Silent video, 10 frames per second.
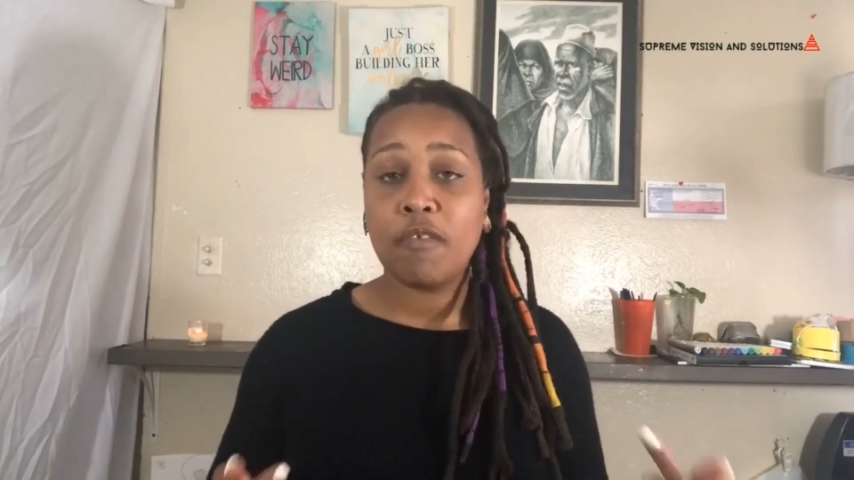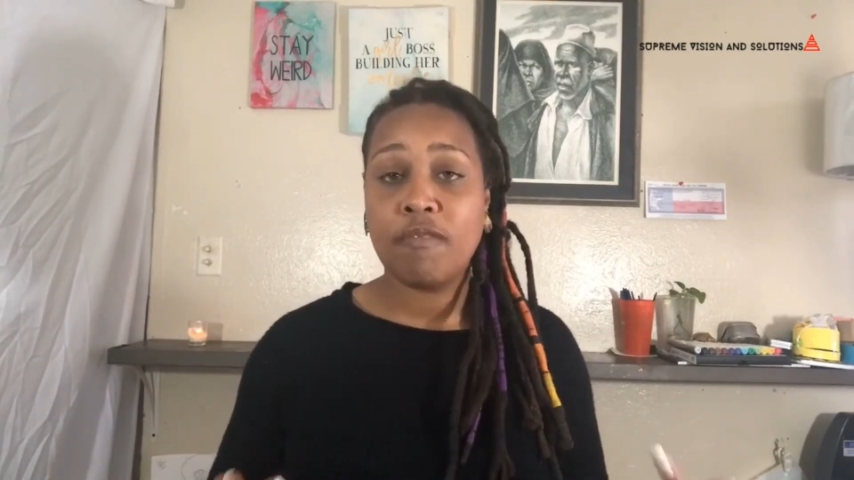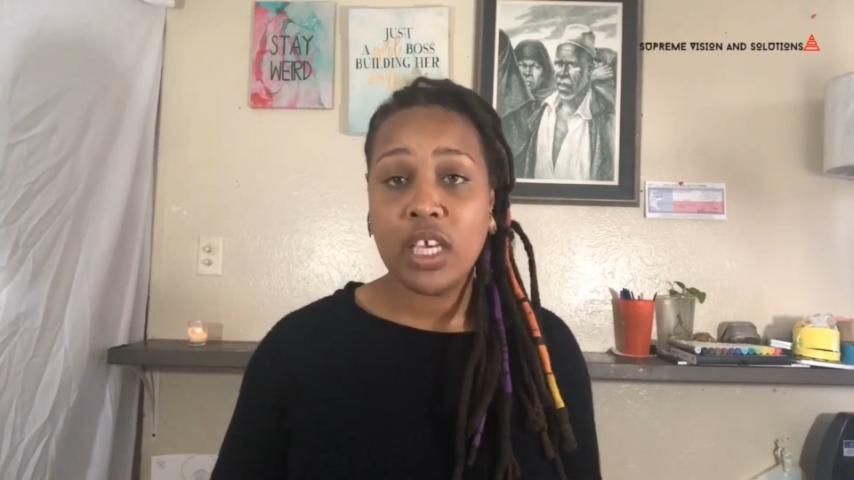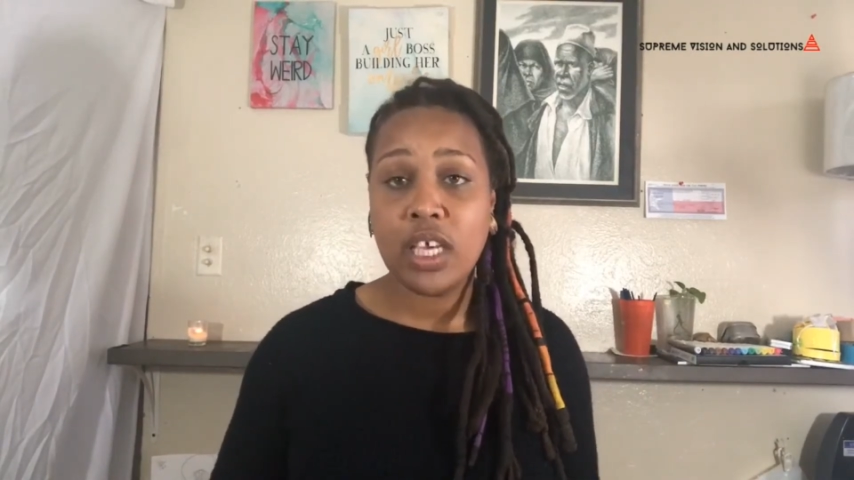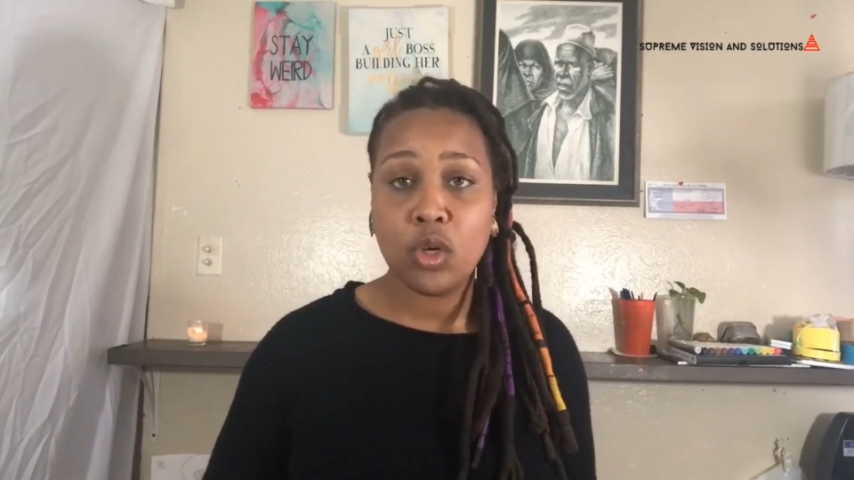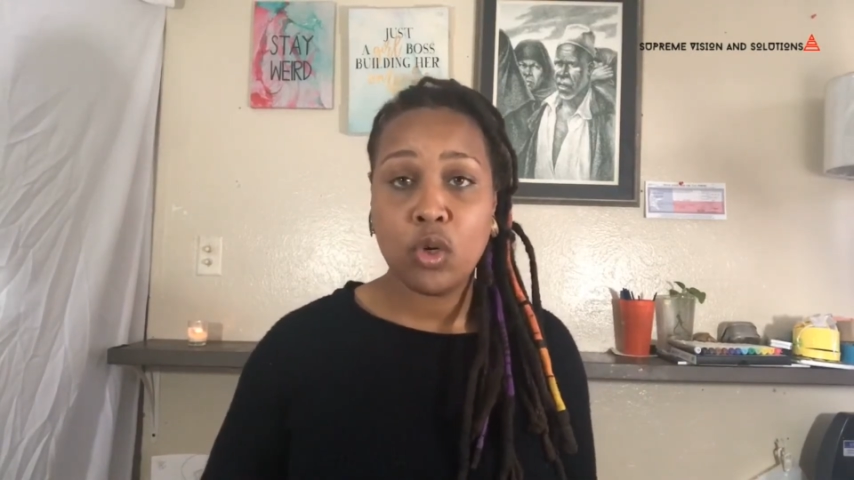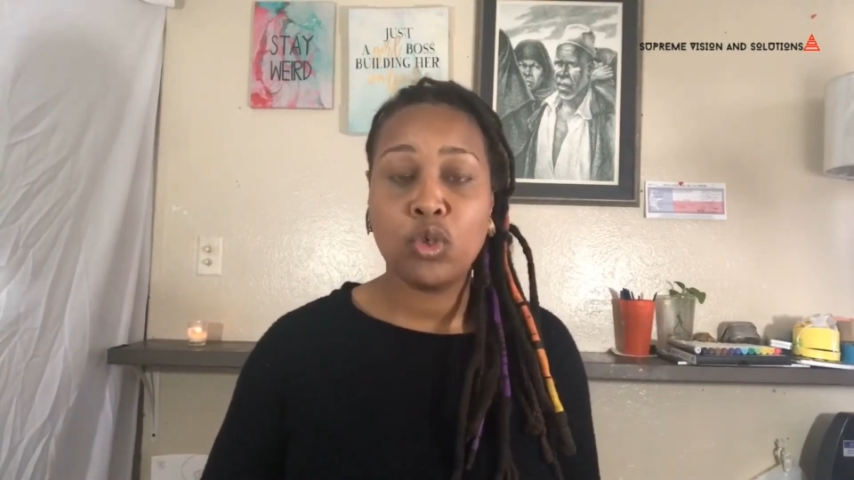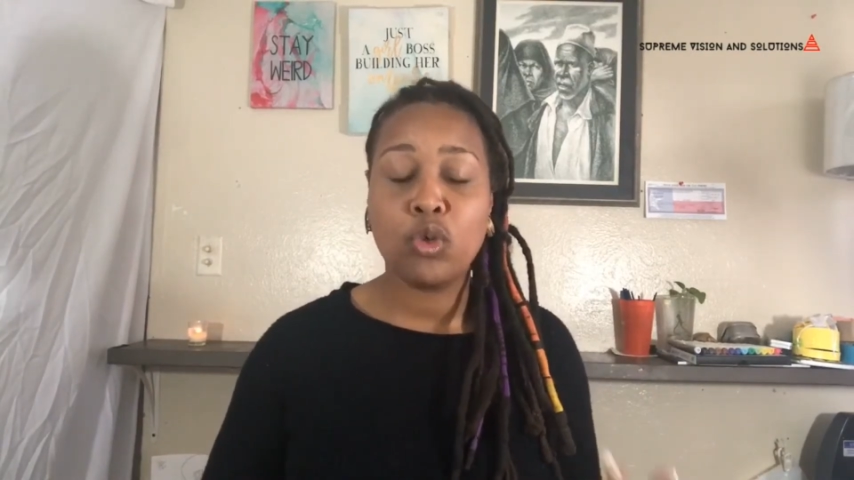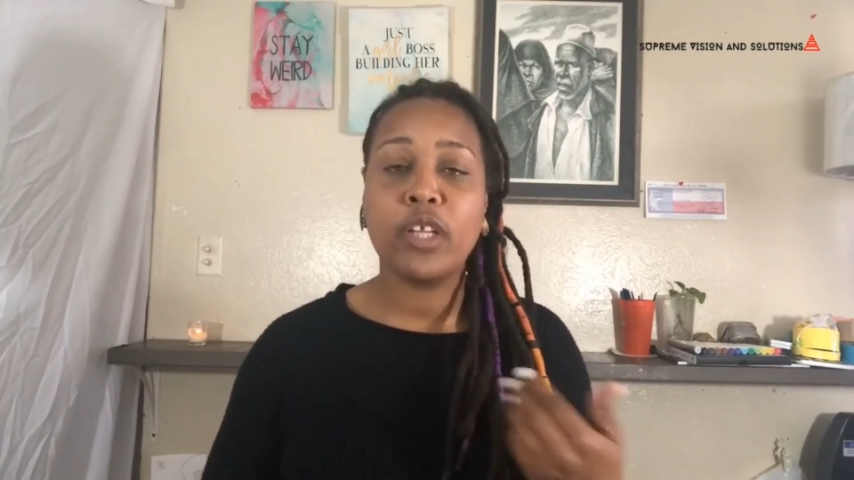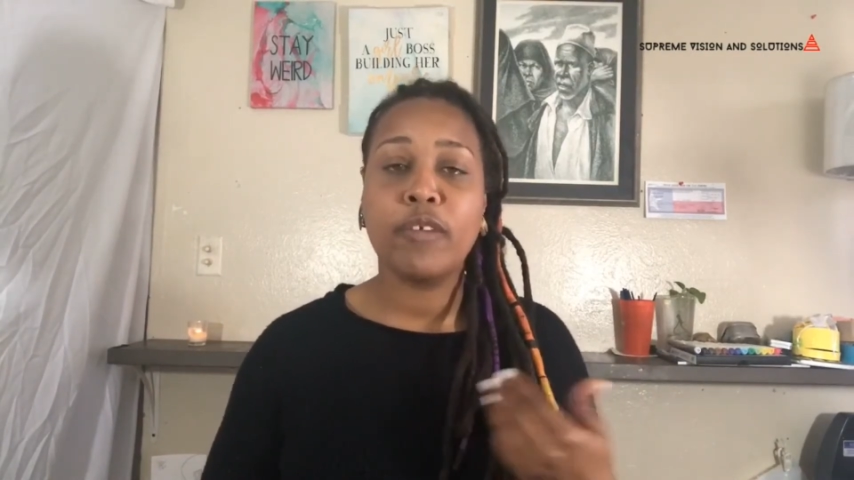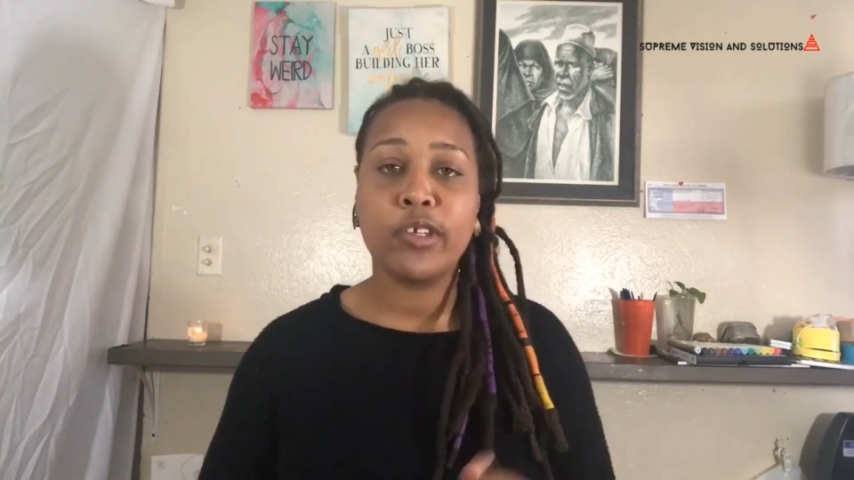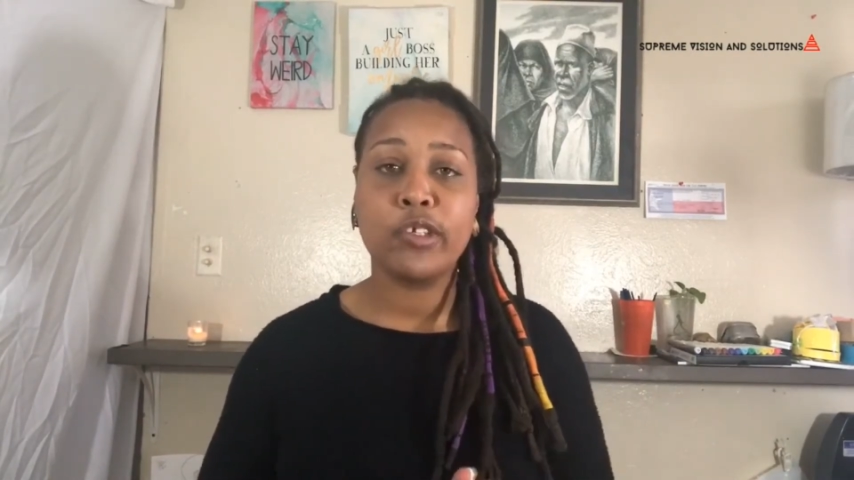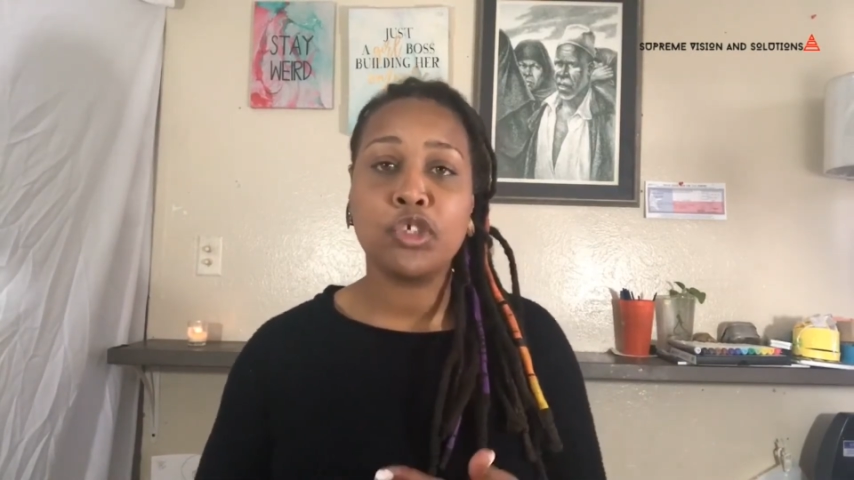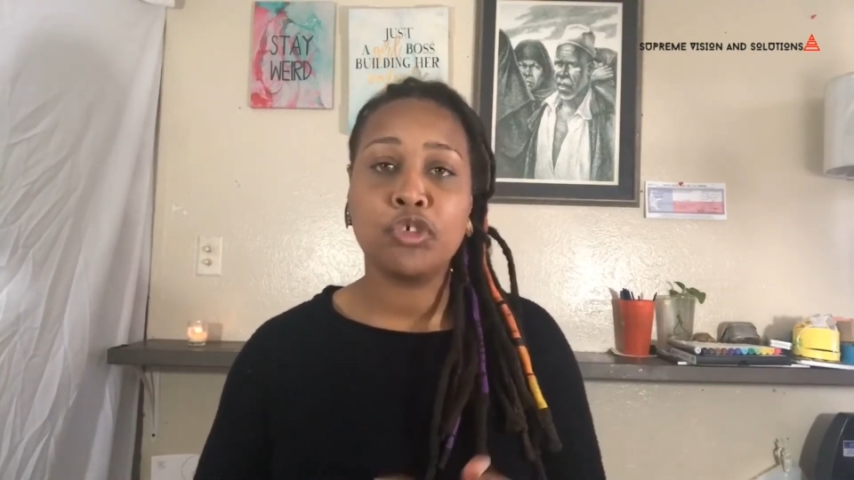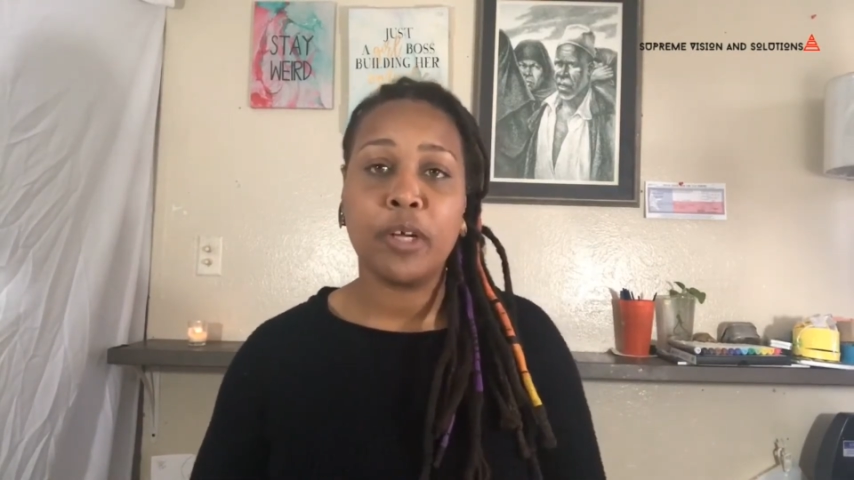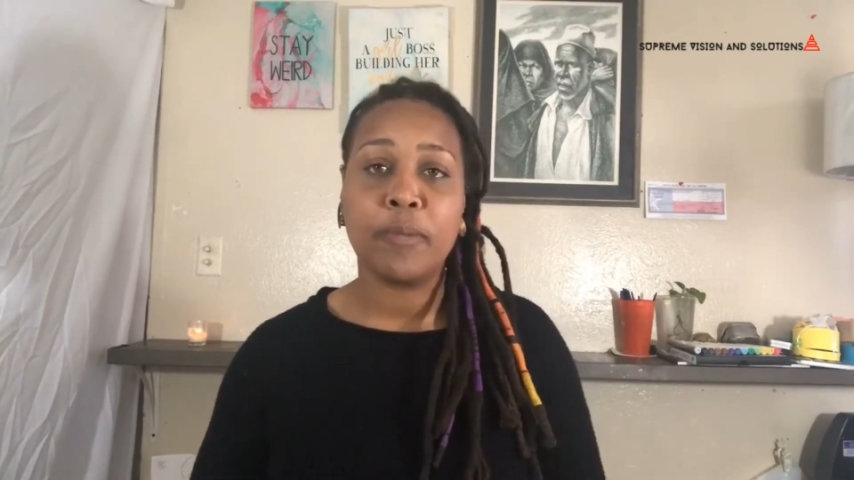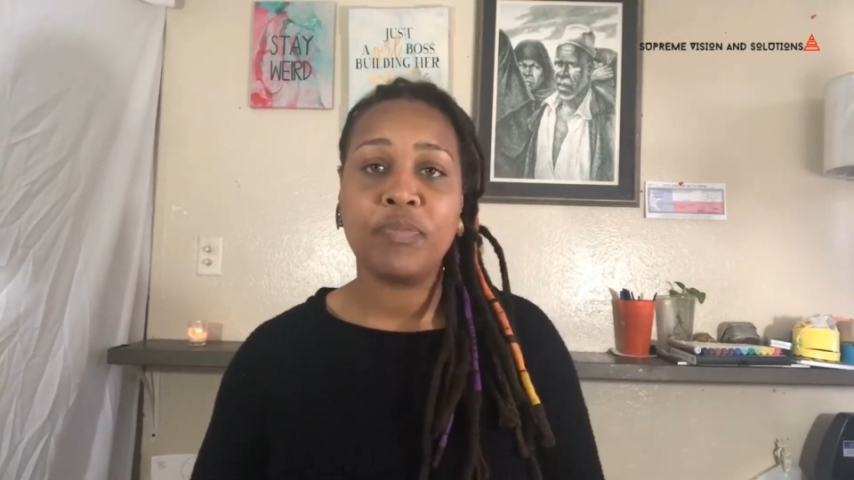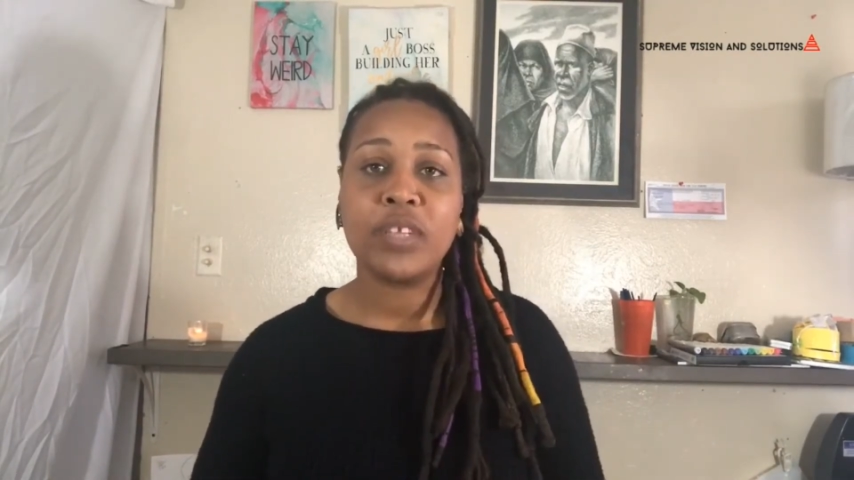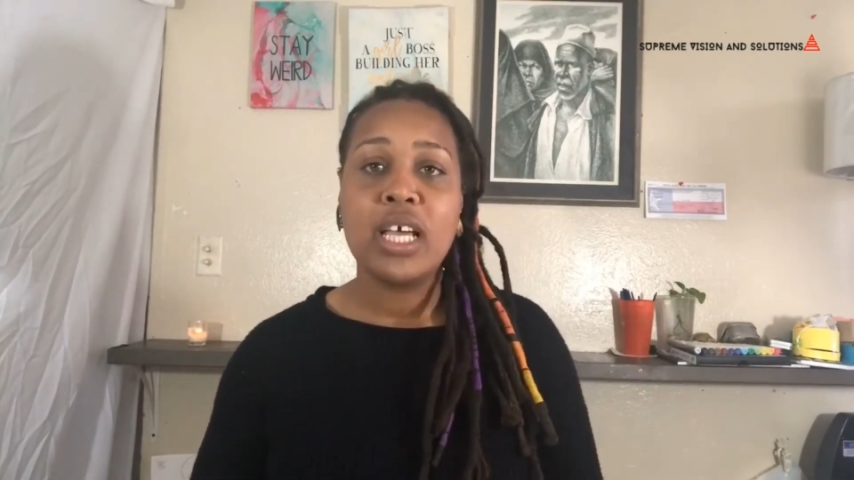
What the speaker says: vehicle during the renter's trip.